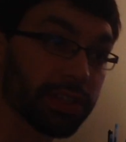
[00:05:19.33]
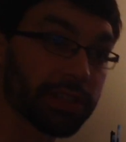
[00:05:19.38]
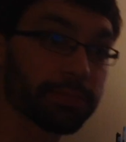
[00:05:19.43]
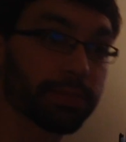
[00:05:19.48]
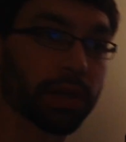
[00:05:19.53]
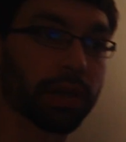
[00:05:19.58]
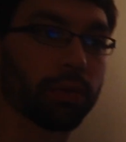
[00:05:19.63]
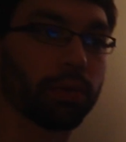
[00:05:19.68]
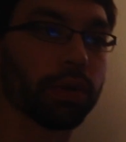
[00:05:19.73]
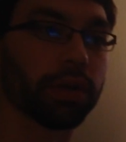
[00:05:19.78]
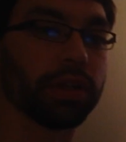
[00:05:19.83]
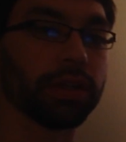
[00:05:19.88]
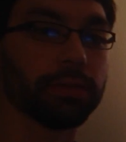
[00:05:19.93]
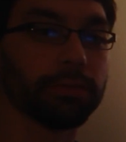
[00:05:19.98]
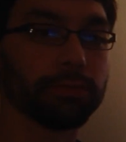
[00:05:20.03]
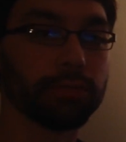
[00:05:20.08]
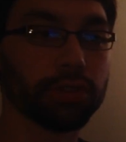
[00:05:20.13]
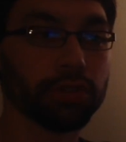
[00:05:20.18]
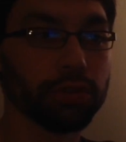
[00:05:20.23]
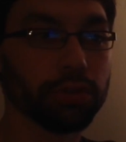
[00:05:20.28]
is, but I want
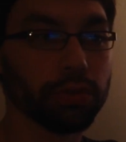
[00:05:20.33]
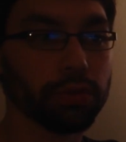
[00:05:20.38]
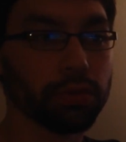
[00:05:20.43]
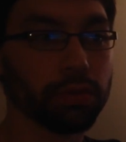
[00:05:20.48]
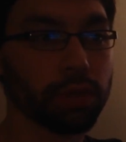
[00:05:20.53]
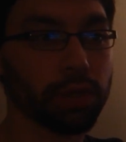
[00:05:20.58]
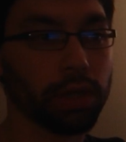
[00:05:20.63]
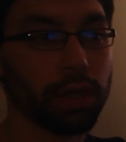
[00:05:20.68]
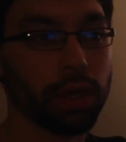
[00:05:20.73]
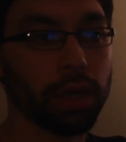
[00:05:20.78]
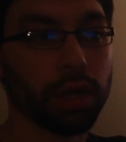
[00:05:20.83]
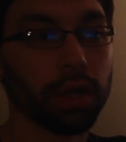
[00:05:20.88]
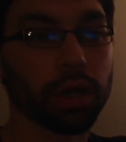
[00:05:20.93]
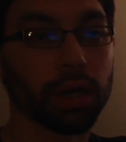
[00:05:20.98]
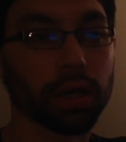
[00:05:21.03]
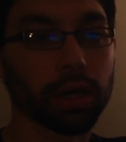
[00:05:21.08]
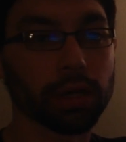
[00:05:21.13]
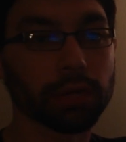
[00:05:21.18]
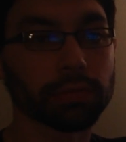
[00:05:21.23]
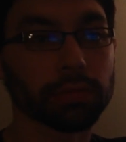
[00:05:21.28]
him to
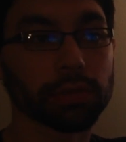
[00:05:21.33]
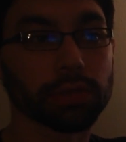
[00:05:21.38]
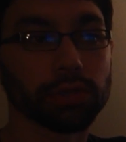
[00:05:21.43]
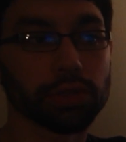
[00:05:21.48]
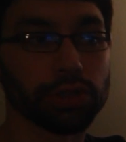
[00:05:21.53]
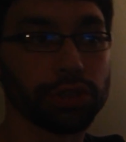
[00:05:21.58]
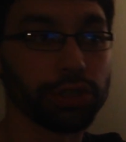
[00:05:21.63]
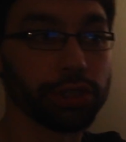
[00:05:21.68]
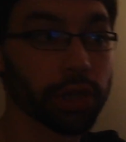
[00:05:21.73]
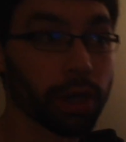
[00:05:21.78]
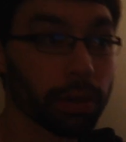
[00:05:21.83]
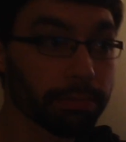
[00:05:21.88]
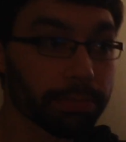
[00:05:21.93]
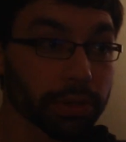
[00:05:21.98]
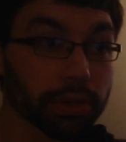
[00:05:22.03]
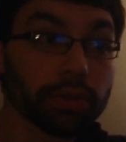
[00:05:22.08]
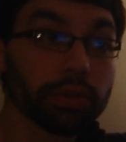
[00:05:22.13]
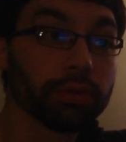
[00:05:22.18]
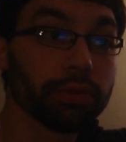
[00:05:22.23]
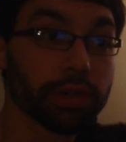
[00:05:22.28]
jump
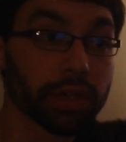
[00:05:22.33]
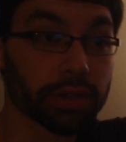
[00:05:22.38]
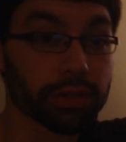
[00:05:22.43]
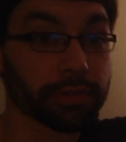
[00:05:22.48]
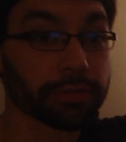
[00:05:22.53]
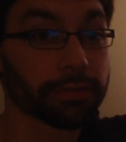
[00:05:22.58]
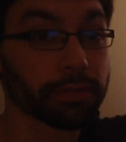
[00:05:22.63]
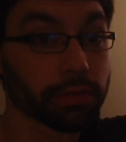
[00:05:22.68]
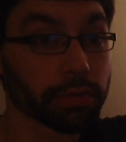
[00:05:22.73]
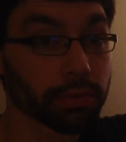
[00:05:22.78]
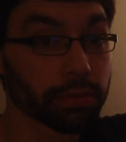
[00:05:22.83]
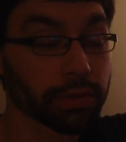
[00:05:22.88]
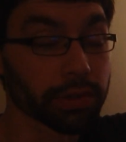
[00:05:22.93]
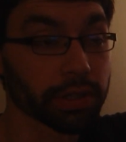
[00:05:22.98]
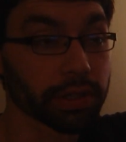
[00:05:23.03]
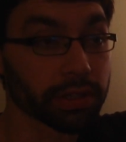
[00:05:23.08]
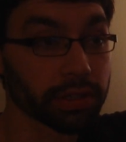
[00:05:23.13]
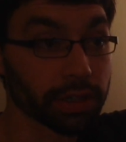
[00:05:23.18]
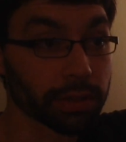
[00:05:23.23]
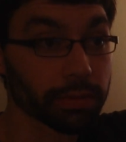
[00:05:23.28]
and do another
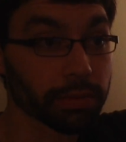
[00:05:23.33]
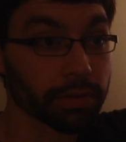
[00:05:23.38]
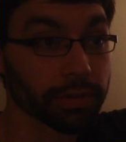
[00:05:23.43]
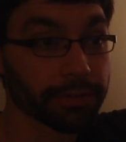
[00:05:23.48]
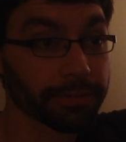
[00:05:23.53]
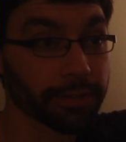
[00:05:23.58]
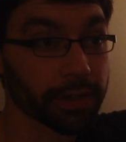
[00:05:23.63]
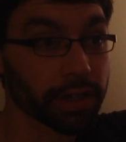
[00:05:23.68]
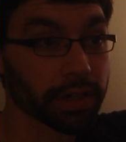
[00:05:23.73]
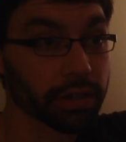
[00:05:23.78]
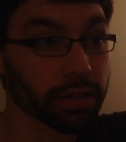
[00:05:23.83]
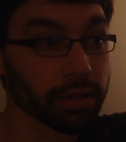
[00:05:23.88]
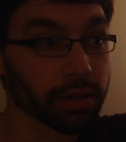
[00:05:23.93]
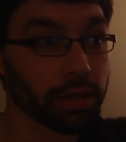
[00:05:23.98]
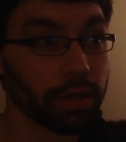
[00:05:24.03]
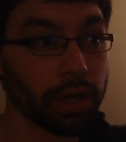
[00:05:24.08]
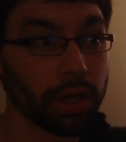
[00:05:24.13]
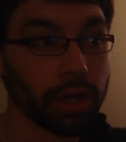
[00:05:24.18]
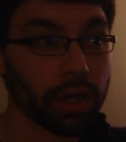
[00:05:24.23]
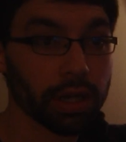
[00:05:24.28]
forward double affair
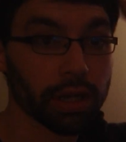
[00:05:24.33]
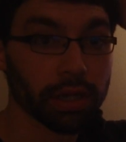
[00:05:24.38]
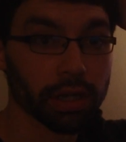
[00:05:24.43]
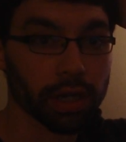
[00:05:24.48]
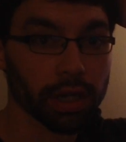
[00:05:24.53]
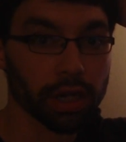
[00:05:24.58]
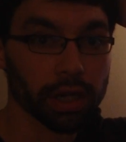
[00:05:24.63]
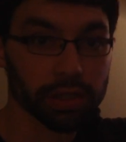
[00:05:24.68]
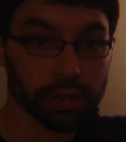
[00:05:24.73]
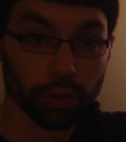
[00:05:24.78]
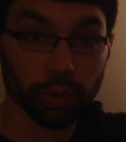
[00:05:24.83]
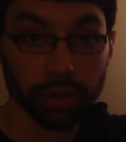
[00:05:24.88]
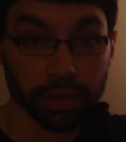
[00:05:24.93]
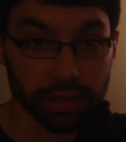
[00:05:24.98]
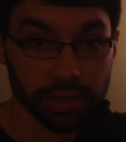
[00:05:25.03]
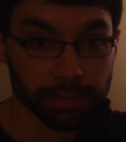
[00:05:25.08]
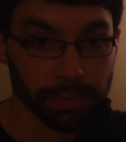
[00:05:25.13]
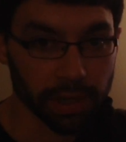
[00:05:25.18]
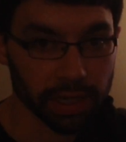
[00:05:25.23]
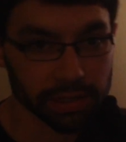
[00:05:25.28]
as
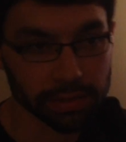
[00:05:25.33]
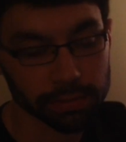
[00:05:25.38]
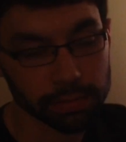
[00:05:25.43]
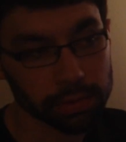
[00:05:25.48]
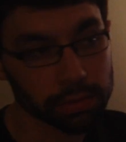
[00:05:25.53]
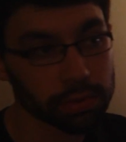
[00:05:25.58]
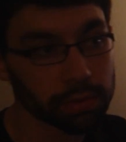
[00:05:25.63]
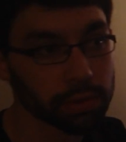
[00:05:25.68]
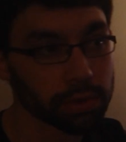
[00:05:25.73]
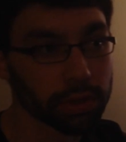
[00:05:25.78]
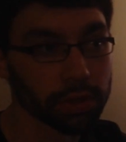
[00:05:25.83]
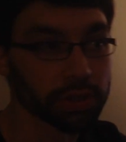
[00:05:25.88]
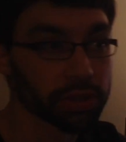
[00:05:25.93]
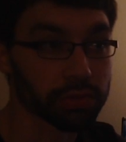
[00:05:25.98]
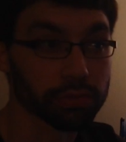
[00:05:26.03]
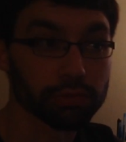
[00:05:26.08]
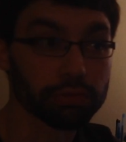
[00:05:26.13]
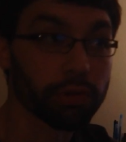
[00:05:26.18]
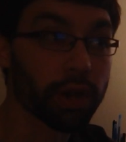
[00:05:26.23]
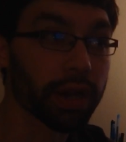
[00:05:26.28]
quickly as possible.
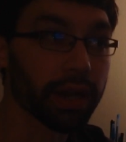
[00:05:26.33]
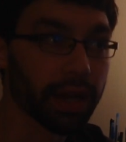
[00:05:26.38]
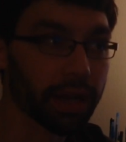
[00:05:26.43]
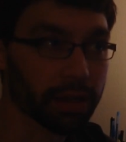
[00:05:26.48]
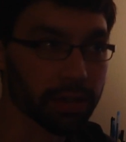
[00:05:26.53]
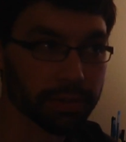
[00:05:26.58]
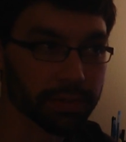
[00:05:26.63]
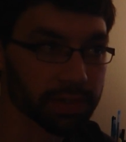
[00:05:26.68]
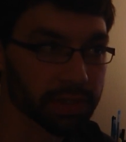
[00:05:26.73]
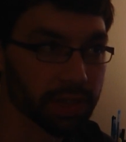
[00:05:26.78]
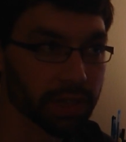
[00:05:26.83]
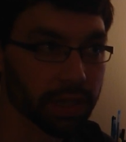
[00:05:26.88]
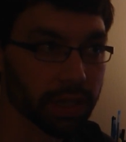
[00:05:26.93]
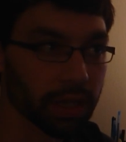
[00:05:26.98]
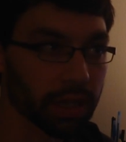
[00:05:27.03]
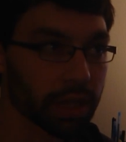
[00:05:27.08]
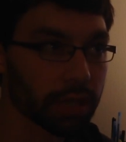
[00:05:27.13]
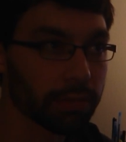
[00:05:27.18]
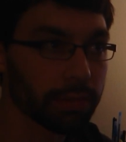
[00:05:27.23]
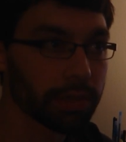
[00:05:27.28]
So right out of his
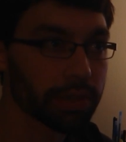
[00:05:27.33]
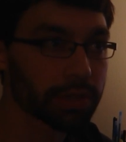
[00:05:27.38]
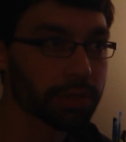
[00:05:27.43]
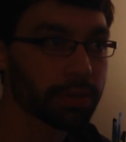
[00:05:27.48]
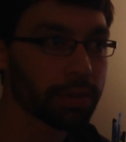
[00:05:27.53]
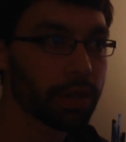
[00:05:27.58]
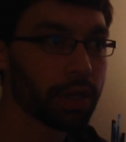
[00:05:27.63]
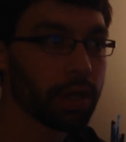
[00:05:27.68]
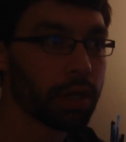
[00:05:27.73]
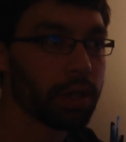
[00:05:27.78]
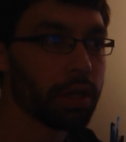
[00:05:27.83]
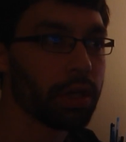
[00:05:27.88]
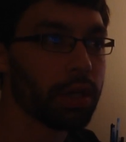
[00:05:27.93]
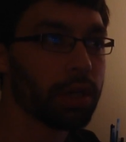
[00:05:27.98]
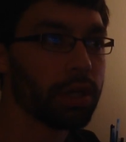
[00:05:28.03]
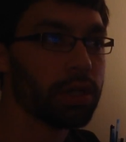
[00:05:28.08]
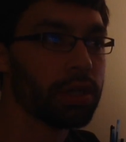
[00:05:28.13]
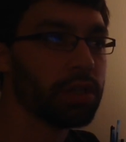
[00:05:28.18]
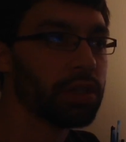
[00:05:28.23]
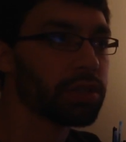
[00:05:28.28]
landing animation.
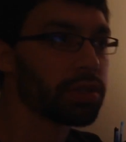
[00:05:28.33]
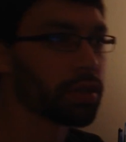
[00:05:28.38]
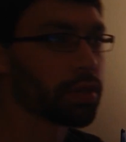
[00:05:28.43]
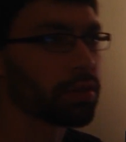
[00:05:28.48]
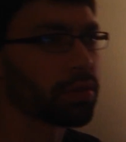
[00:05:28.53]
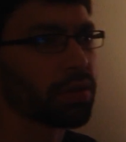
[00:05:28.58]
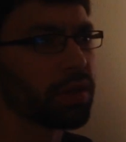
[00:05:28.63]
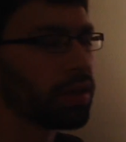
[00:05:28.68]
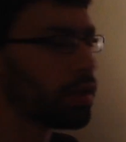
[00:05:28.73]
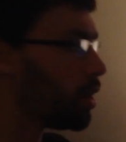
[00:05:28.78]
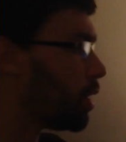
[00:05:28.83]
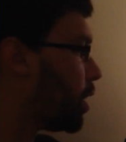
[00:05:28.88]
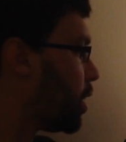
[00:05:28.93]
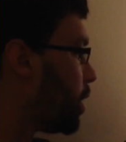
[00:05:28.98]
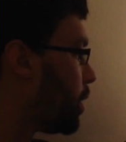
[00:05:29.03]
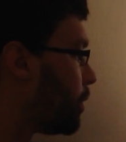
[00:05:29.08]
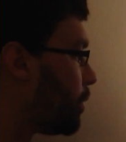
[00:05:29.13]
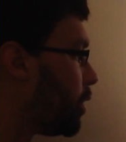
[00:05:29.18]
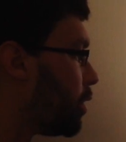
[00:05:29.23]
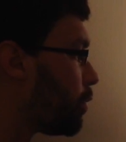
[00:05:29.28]
So
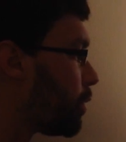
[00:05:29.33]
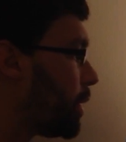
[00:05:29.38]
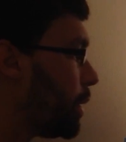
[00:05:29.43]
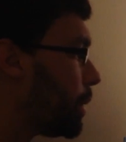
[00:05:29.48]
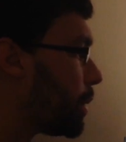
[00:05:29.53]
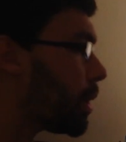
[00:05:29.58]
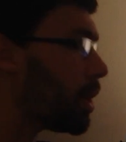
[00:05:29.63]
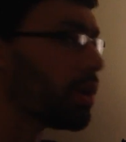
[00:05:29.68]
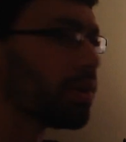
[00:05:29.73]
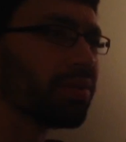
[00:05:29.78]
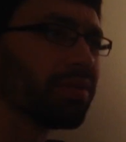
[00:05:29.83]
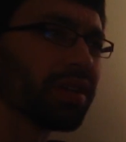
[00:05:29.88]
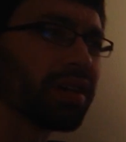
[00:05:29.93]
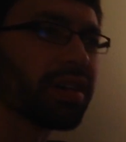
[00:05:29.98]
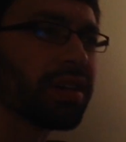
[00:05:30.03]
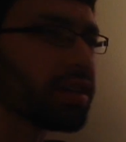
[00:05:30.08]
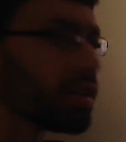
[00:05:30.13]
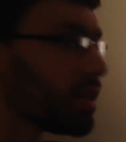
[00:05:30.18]
keep going.